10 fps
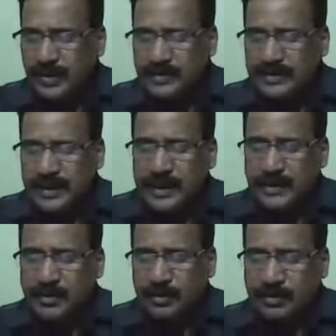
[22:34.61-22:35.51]
second
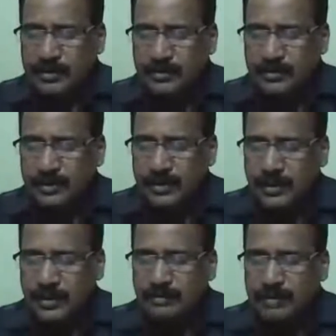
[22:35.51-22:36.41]
row
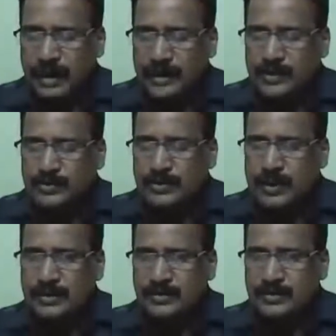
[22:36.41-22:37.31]
minus
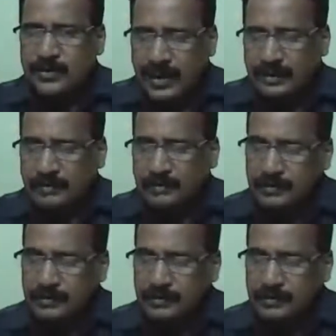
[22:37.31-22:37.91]
1, 3.